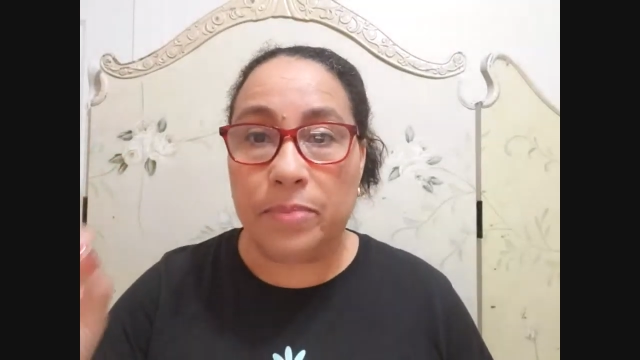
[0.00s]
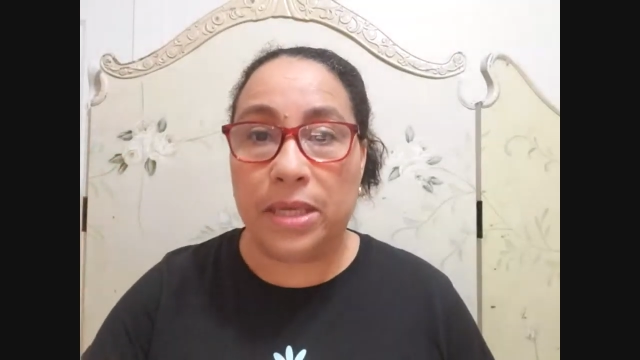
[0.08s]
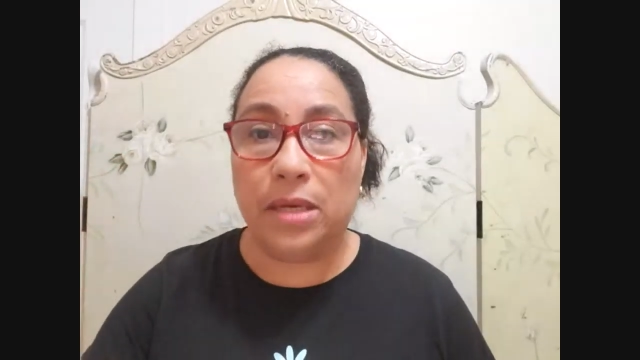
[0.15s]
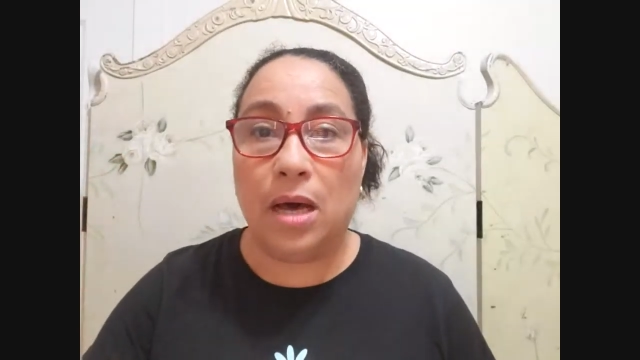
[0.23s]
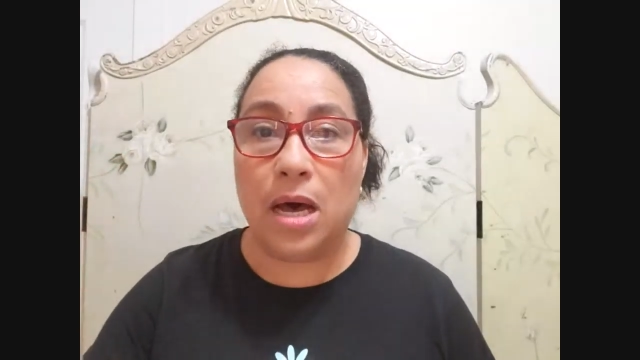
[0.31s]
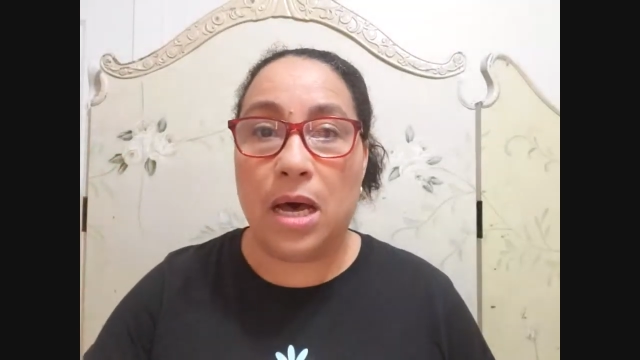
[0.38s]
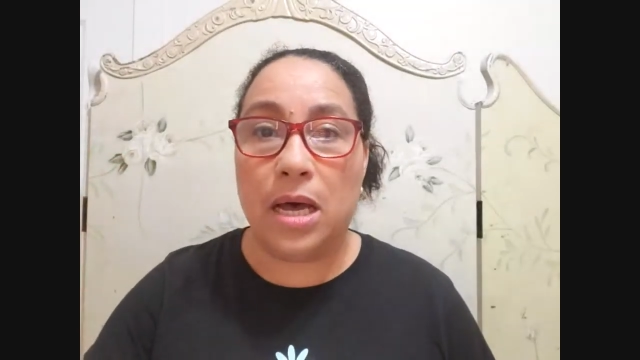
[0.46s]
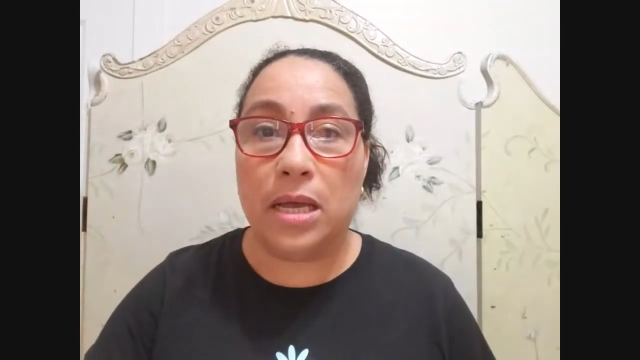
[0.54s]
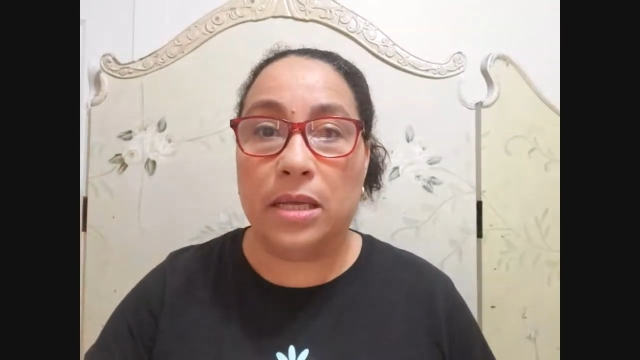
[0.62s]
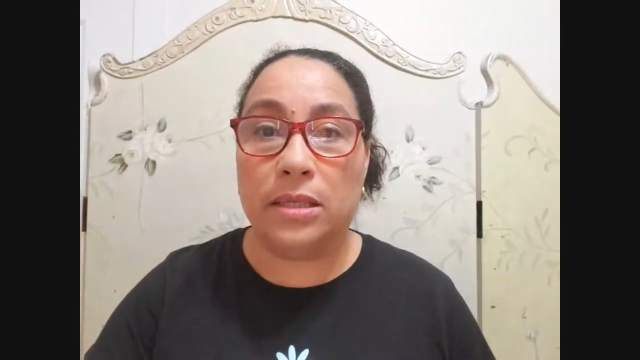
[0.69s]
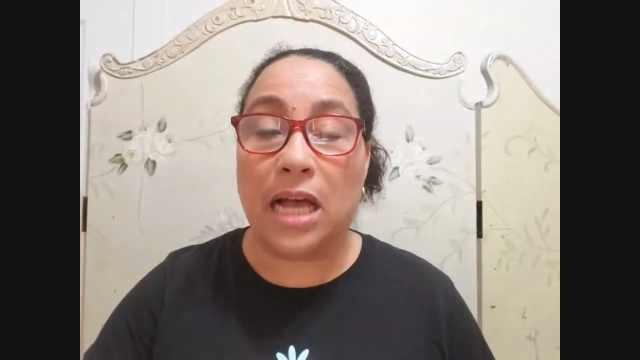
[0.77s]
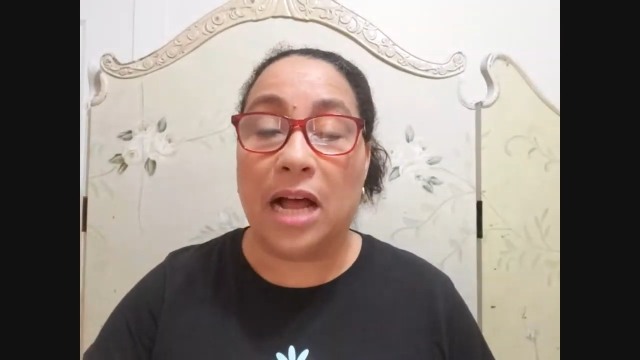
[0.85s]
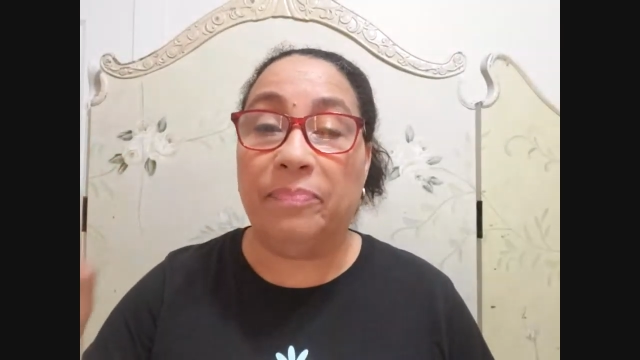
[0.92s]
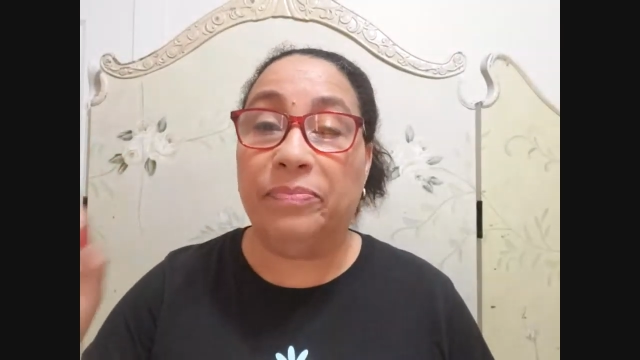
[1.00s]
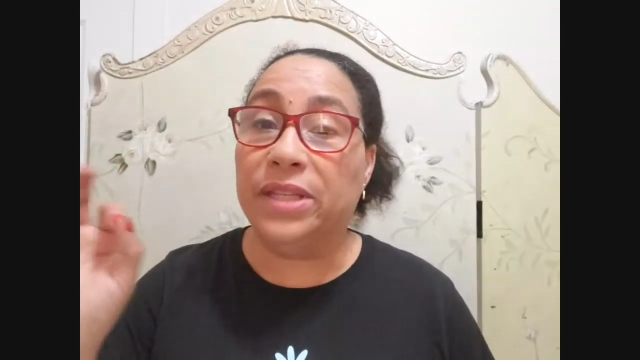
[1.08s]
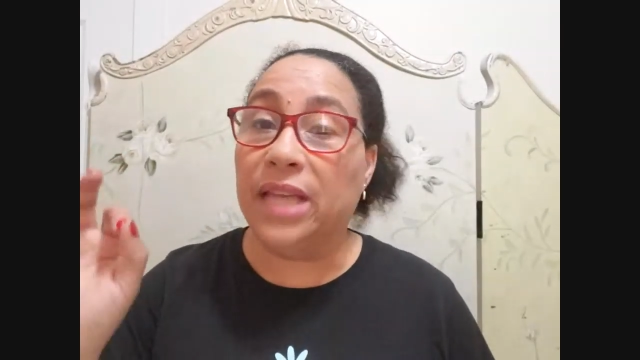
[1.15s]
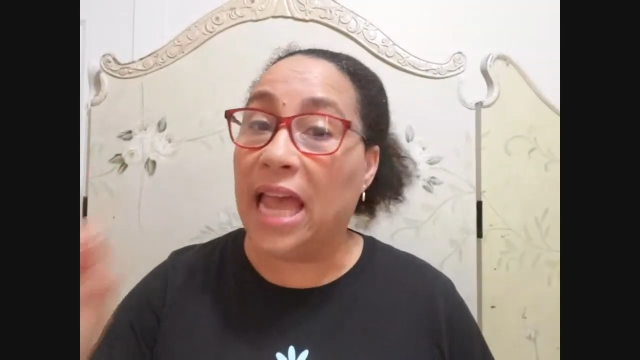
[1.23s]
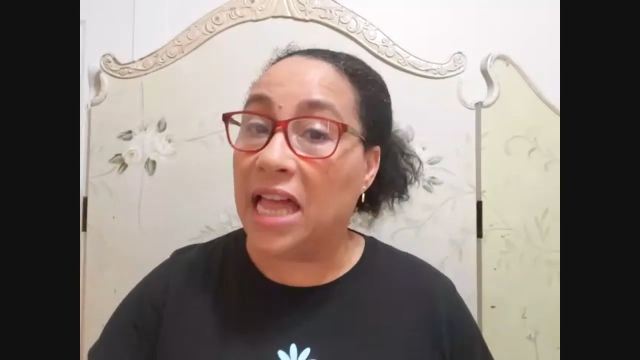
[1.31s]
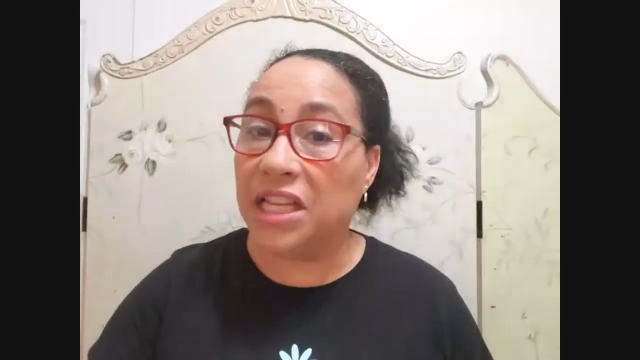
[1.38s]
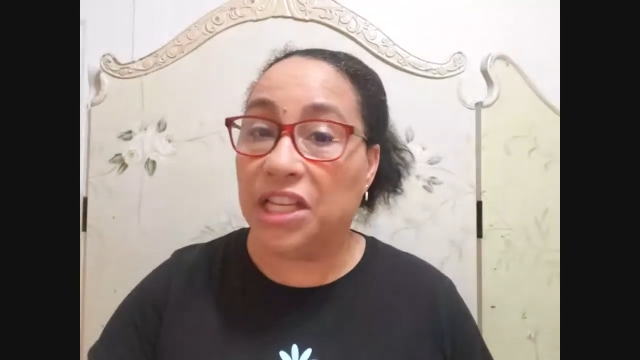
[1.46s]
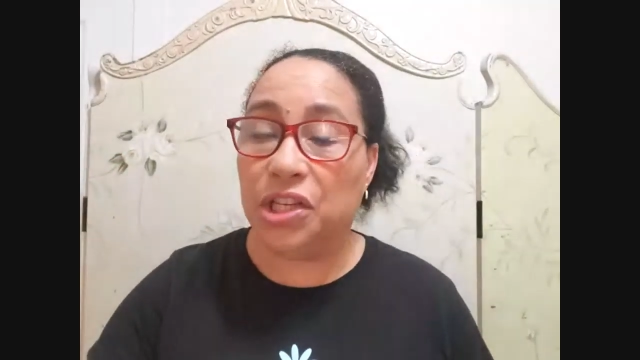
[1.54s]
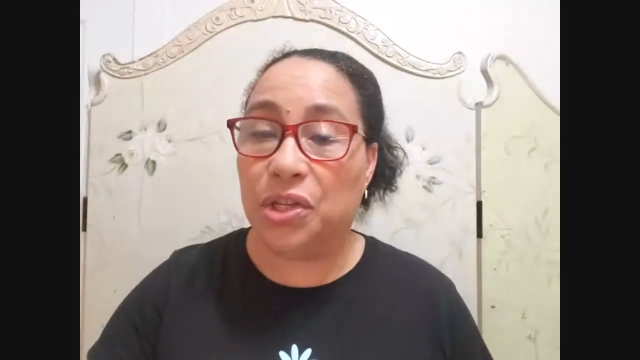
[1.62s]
because I'm telling